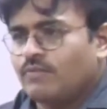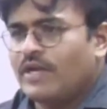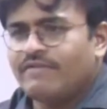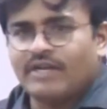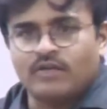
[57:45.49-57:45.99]

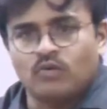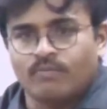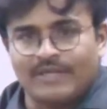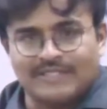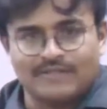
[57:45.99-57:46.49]
Very, very good
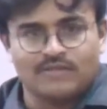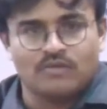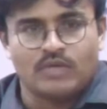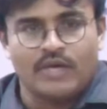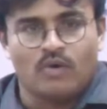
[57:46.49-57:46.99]
places.
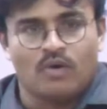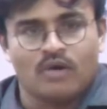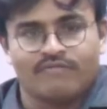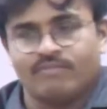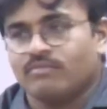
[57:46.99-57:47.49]
Okay,
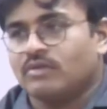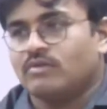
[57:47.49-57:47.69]
all of them.